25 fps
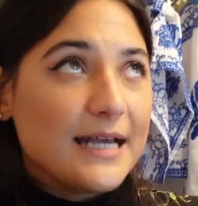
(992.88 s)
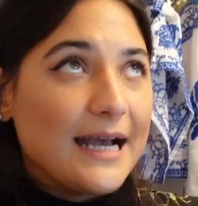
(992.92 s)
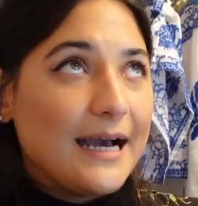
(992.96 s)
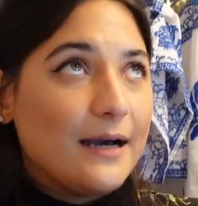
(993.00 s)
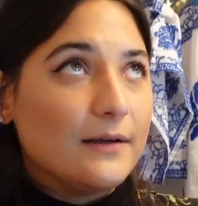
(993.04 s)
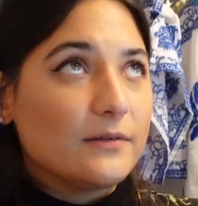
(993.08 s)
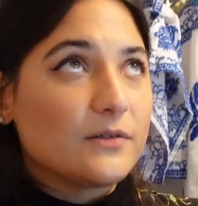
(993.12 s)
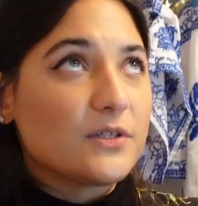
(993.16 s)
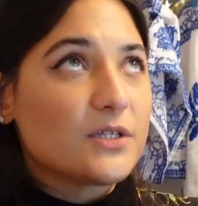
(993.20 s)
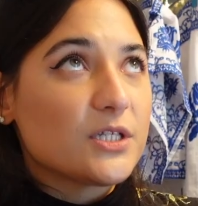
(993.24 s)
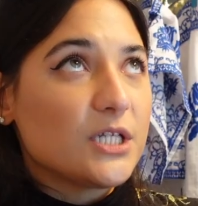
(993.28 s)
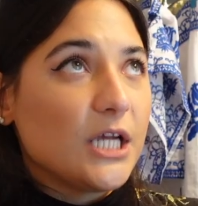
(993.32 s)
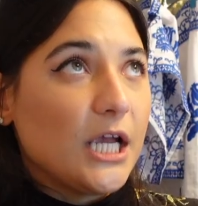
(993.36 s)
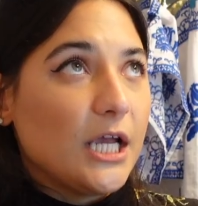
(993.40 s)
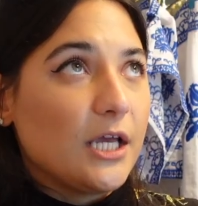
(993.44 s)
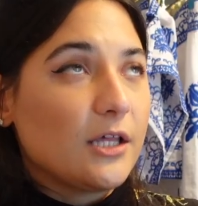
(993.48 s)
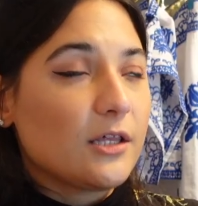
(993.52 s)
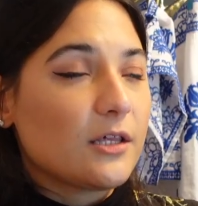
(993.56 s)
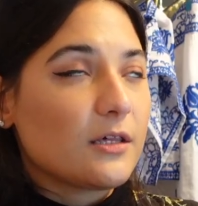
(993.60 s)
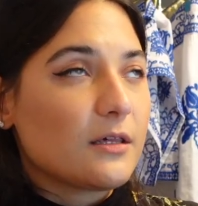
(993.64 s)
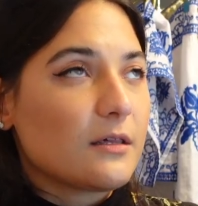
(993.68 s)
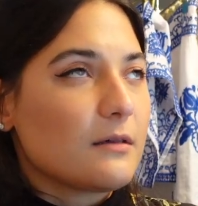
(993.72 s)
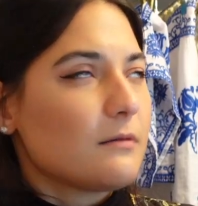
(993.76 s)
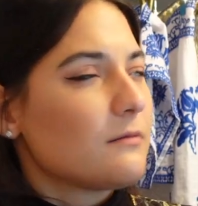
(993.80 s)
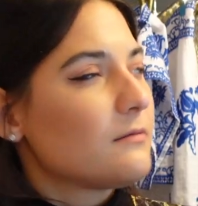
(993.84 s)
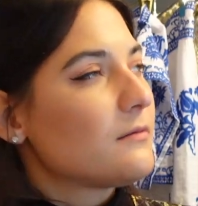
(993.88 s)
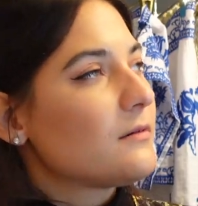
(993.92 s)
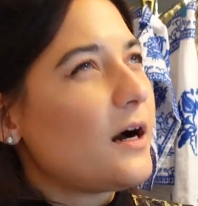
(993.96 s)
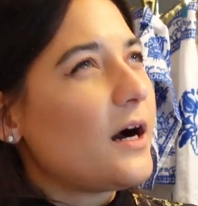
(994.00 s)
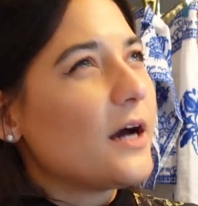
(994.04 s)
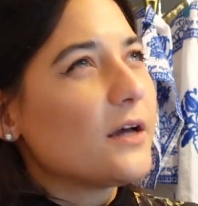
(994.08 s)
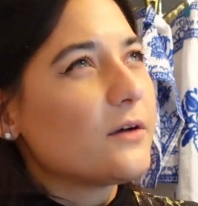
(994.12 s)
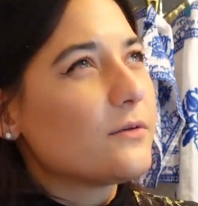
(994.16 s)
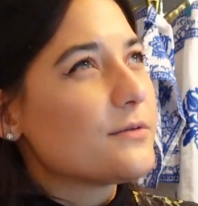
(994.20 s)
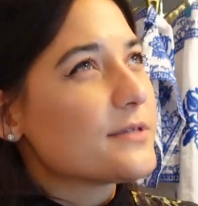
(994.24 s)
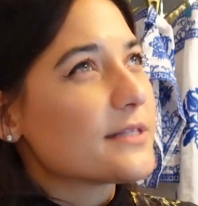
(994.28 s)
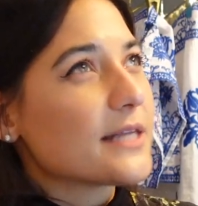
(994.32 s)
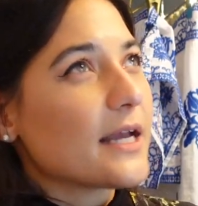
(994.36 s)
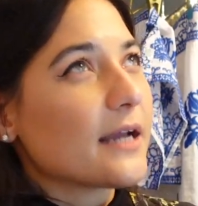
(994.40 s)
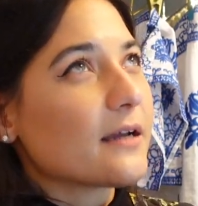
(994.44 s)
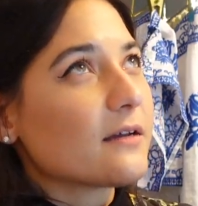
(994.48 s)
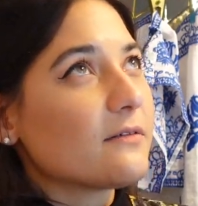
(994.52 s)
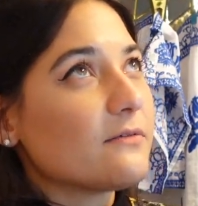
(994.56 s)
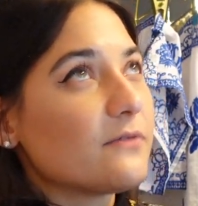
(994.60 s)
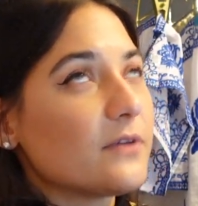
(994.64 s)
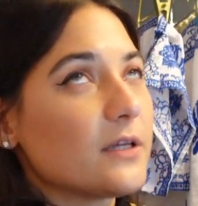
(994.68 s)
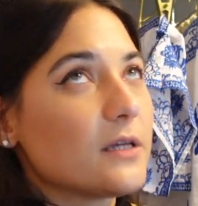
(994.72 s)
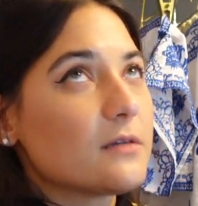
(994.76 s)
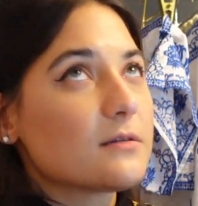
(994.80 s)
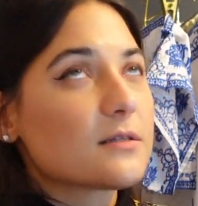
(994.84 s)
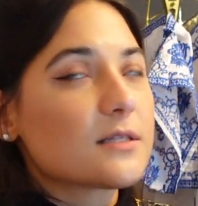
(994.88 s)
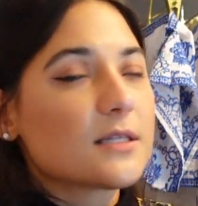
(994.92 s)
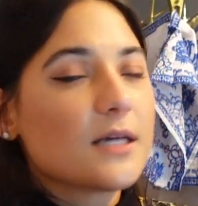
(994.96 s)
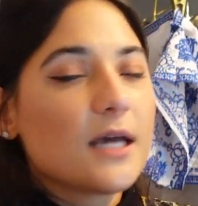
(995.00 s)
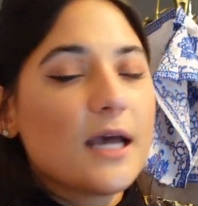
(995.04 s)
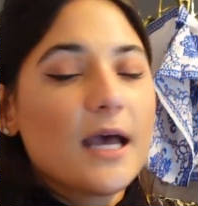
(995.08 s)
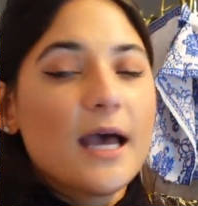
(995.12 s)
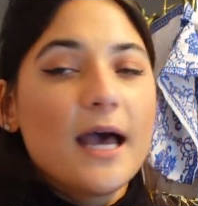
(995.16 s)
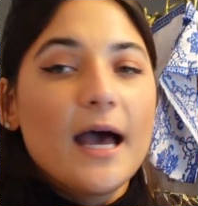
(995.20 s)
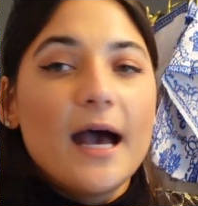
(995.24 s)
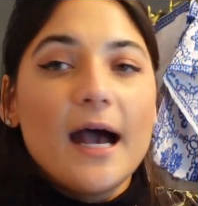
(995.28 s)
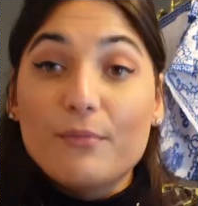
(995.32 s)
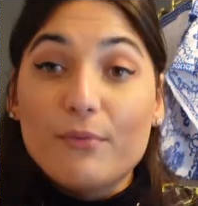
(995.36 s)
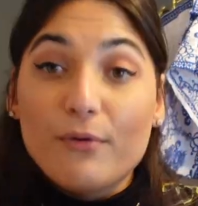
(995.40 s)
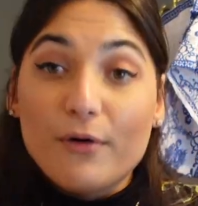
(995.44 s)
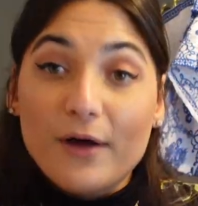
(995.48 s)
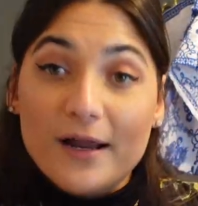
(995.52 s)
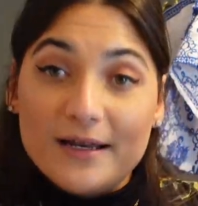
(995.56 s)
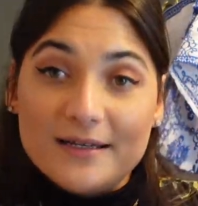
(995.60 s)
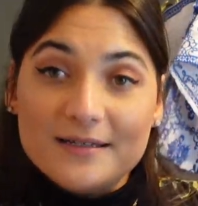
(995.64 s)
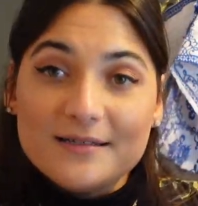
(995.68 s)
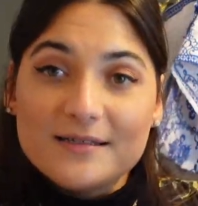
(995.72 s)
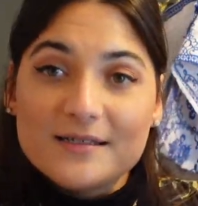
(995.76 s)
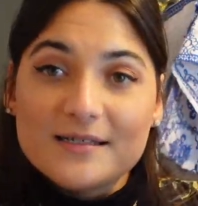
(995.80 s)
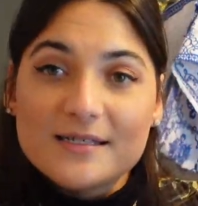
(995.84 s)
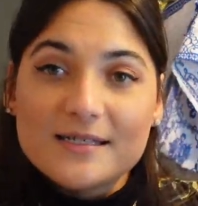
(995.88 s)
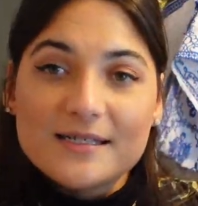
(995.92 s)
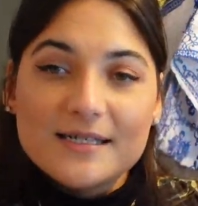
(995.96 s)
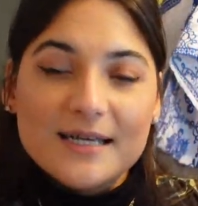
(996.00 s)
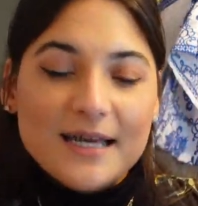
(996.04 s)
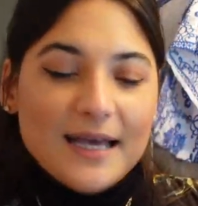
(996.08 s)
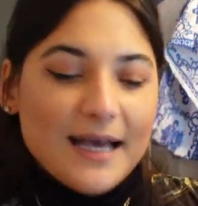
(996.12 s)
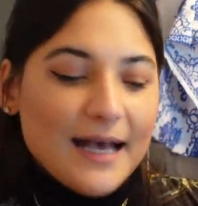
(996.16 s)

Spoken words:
houndstooth, I always get confused, print.